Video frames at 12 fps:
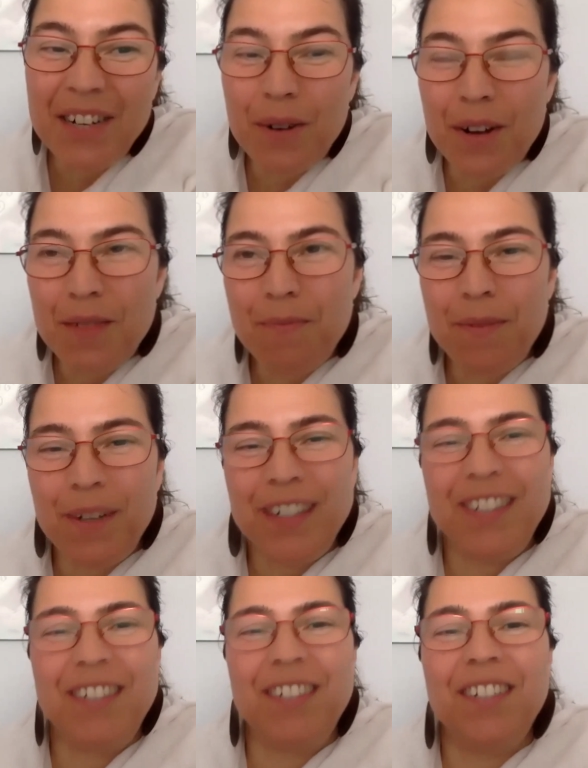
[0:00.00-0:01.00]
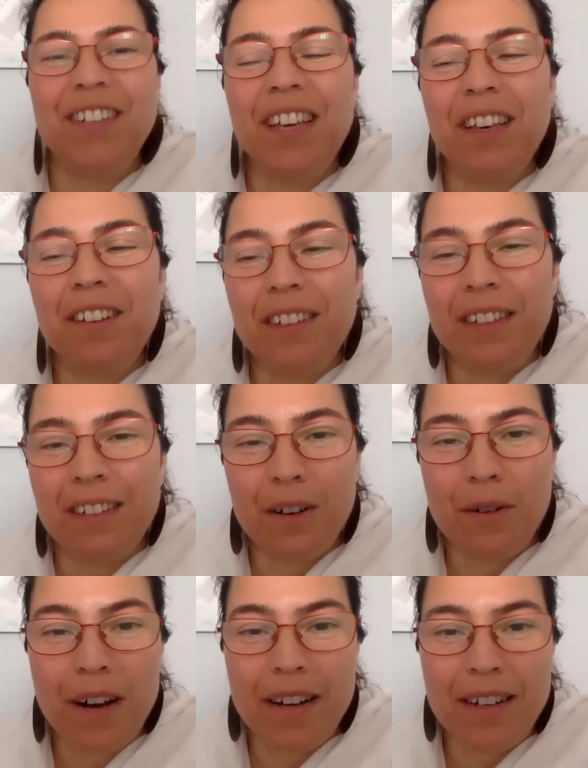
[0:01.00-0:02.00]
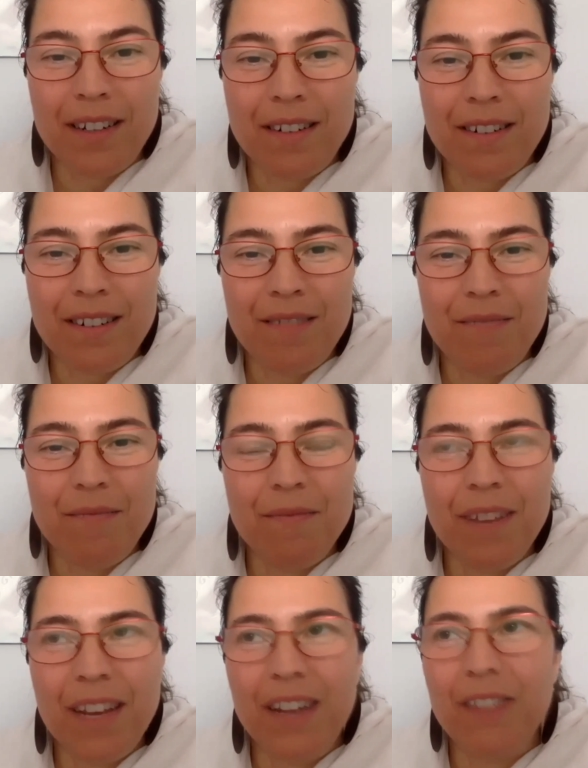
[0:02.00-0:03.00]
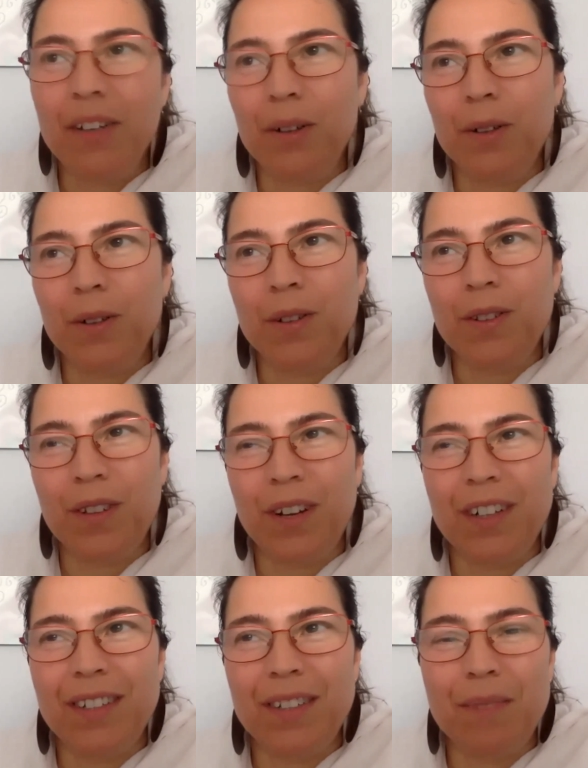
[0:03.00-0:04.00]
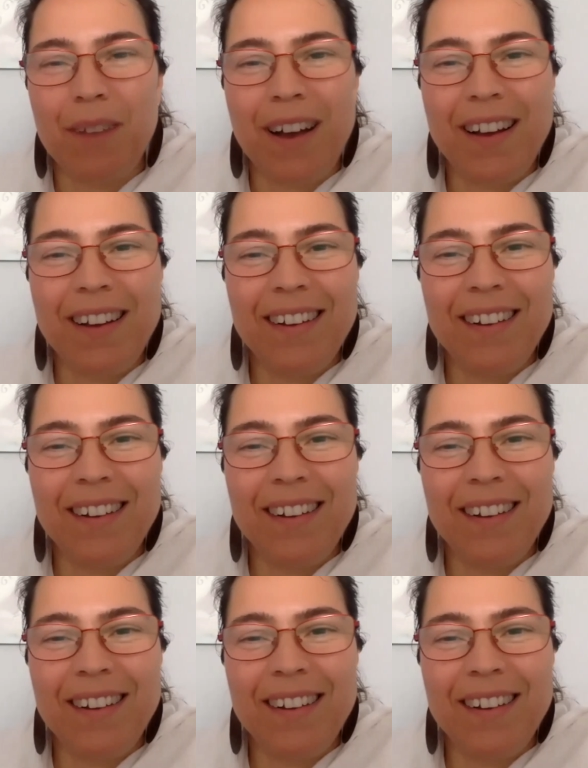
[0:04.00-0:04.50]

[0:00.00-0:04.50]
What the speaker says: one person to giggle in a quiet room, and we all start to smile.